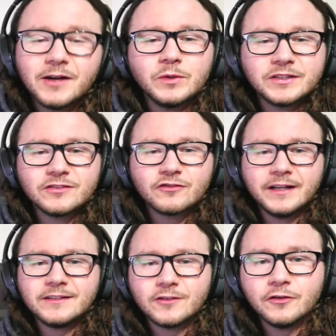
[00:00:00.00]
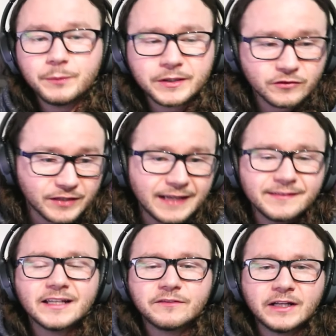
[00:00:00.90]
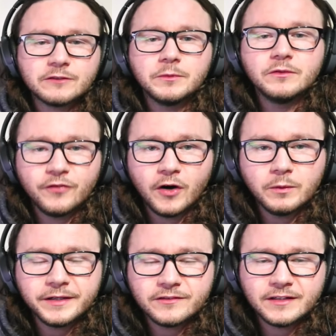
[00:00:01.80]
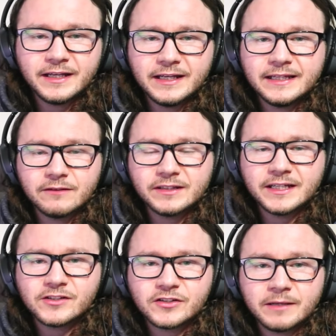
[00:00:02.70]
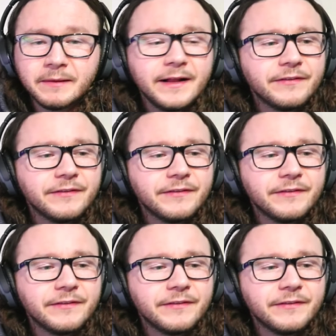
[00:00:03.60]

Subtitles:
which is great stuff, because that is an advancement forward, isn't it, in the relationship.